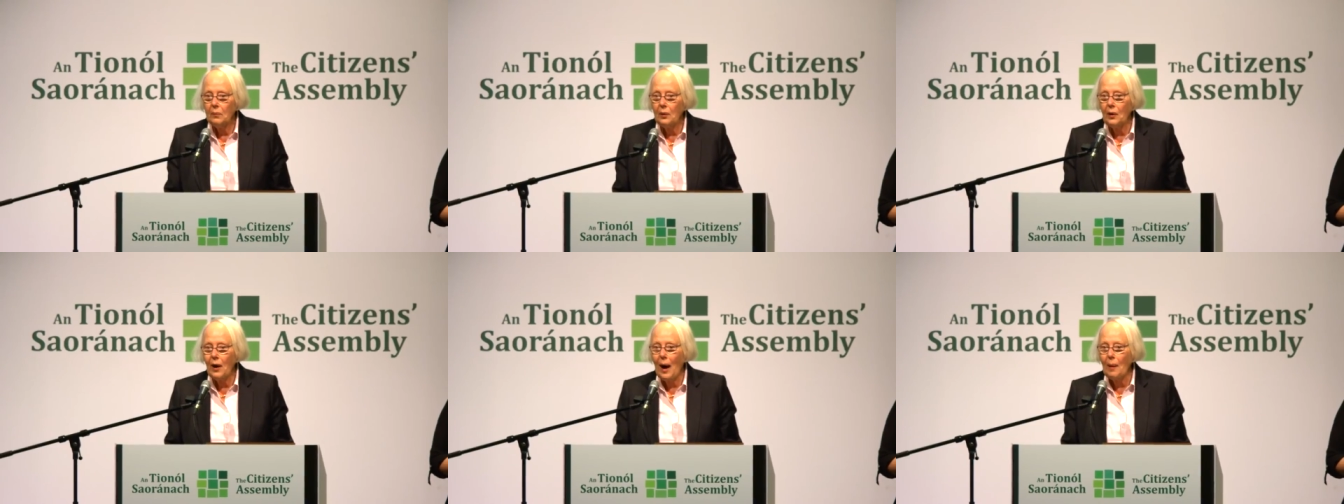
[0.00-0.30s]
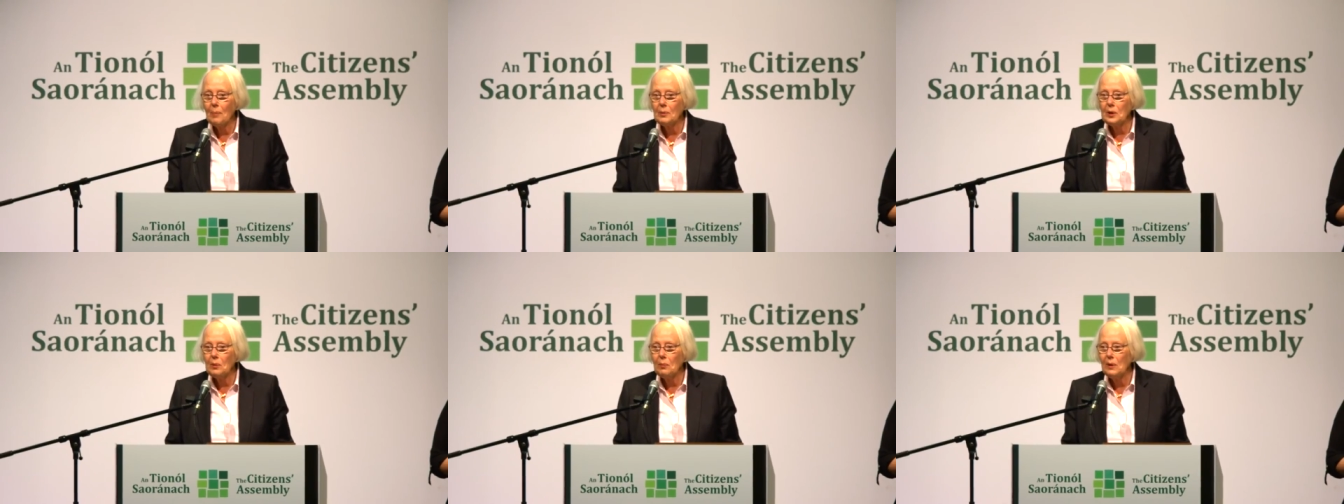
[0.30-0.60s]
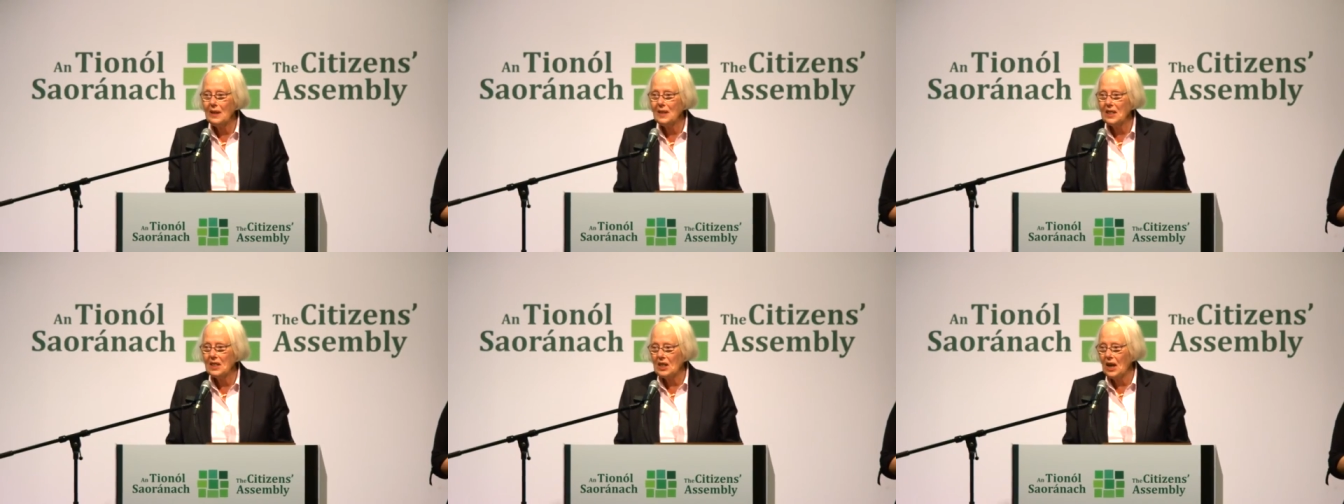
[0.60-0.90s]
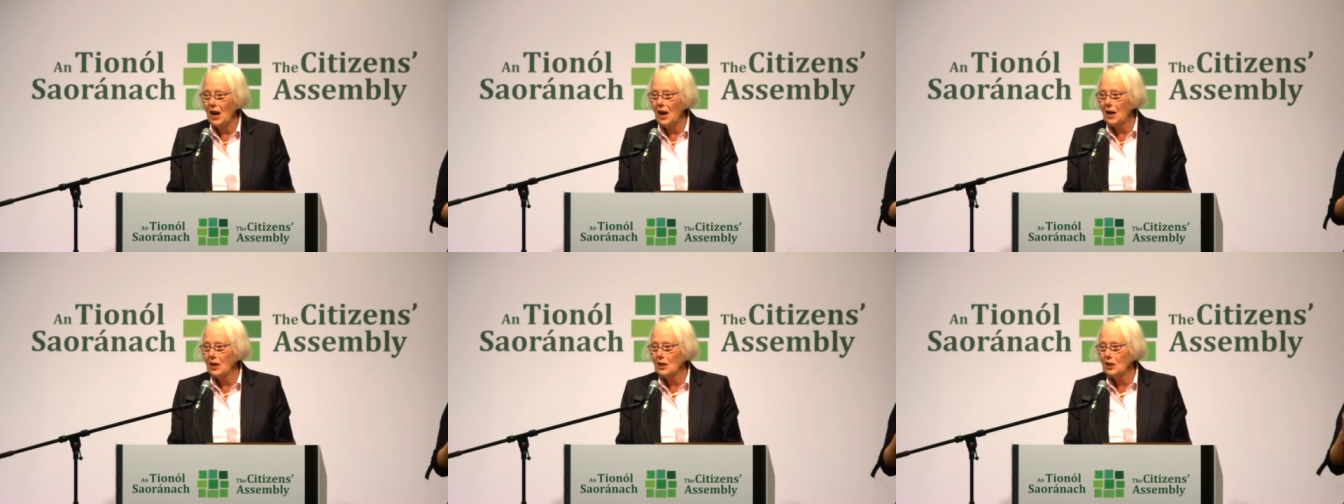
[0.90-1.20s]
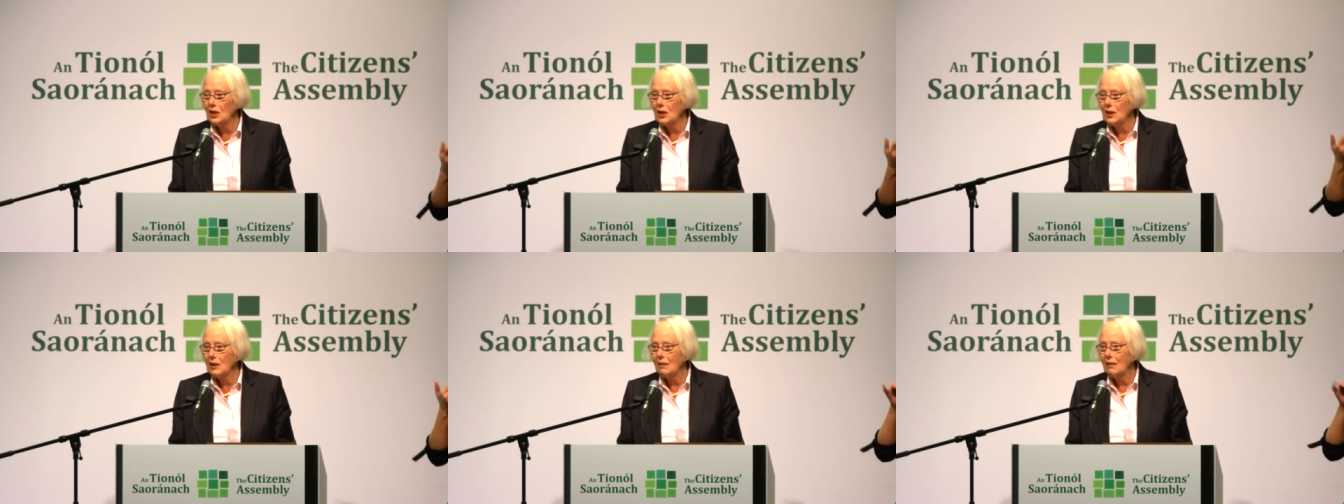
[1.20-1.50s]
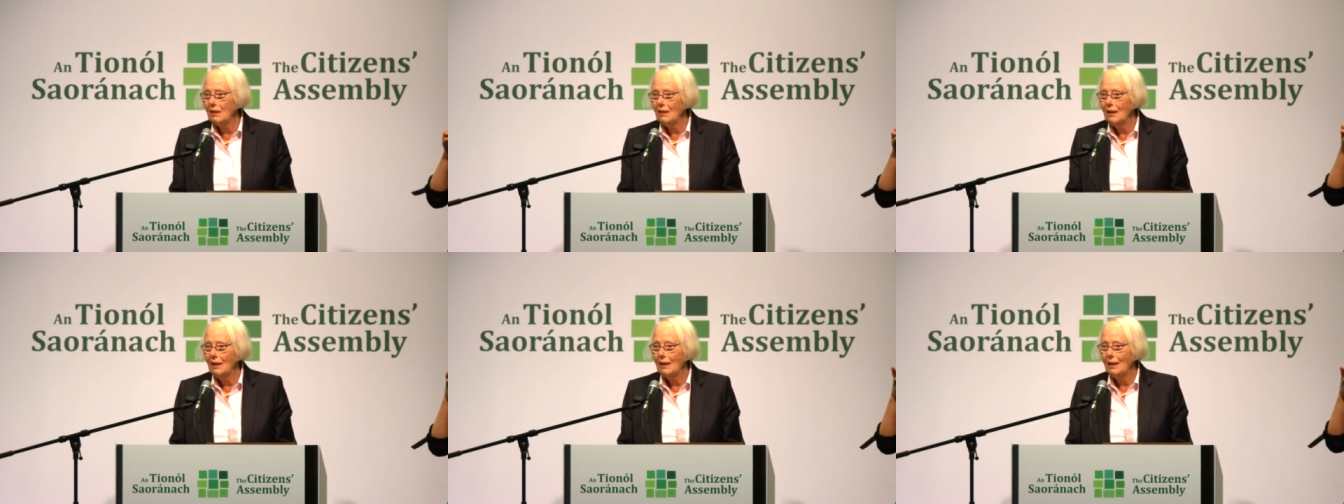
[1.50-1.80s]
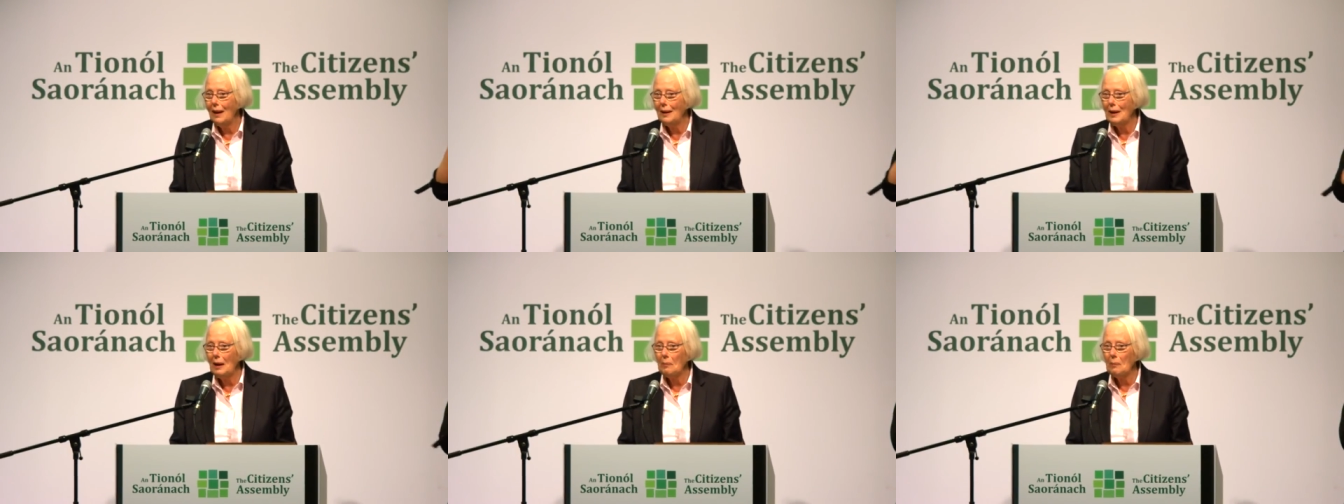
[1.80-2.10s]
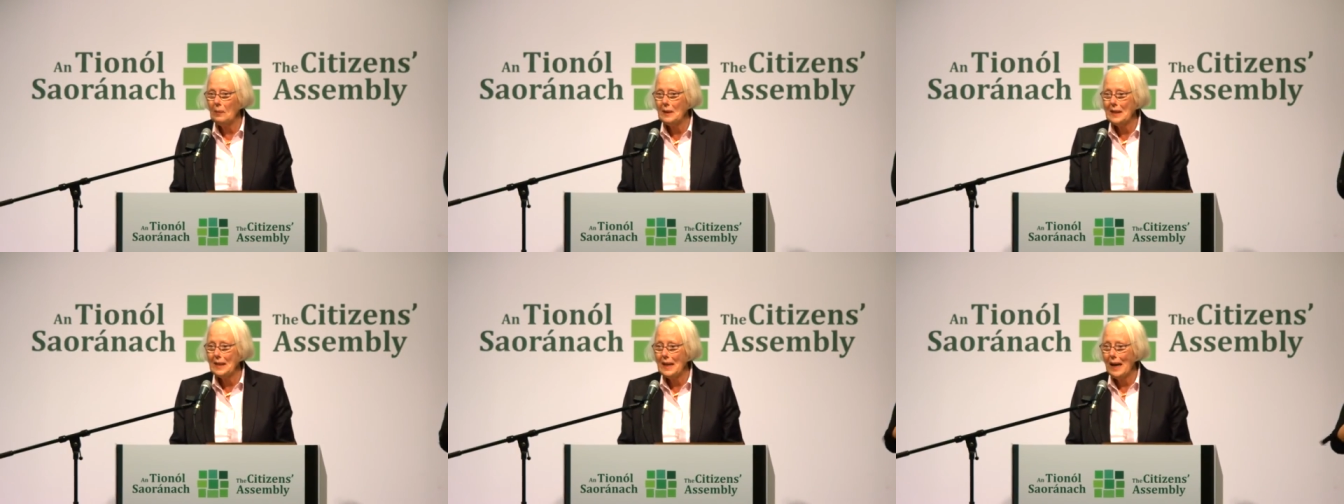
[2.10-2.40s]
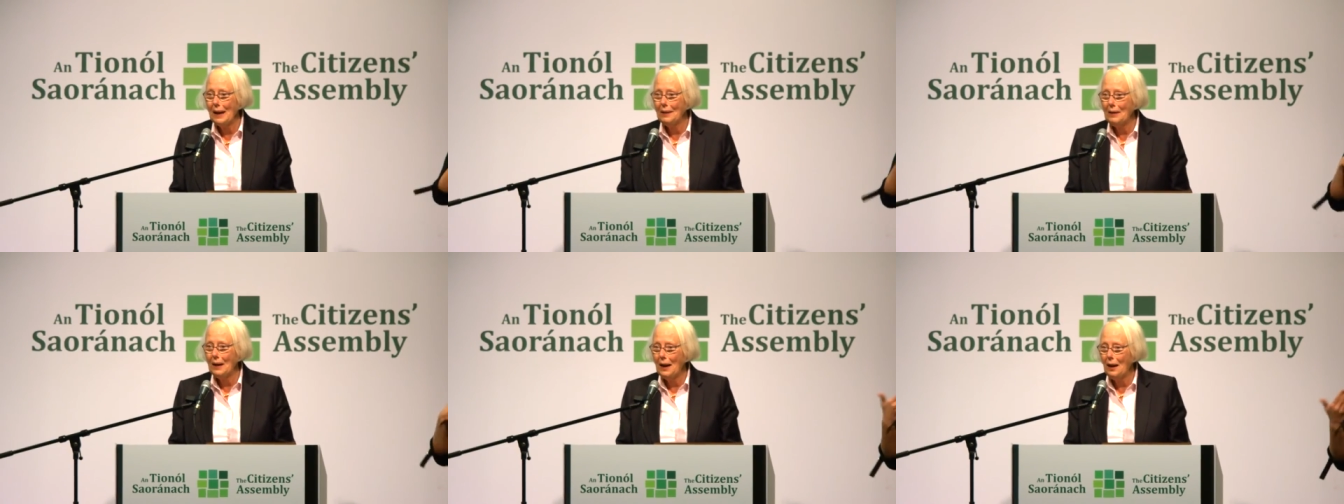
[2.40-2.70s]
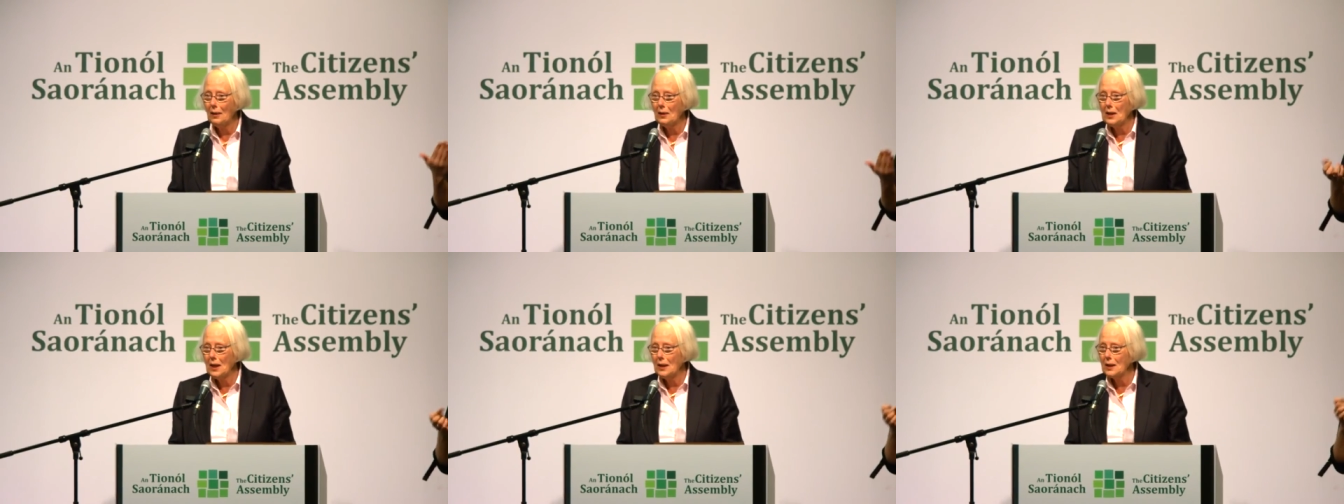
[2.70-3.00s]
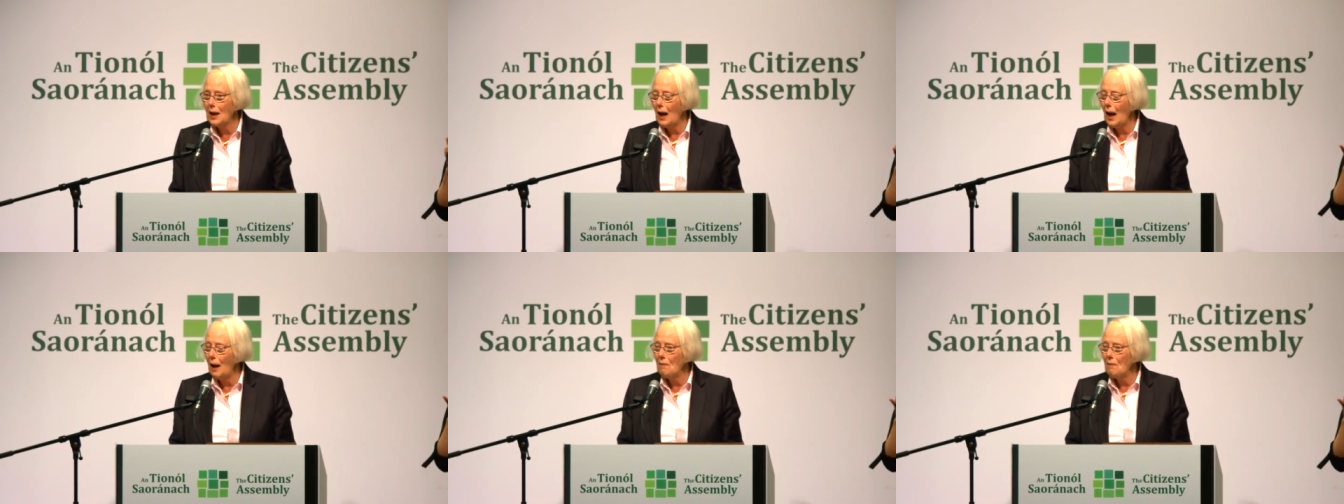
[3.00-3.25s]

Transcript: Perhaps we'll start, and let me say at the outset,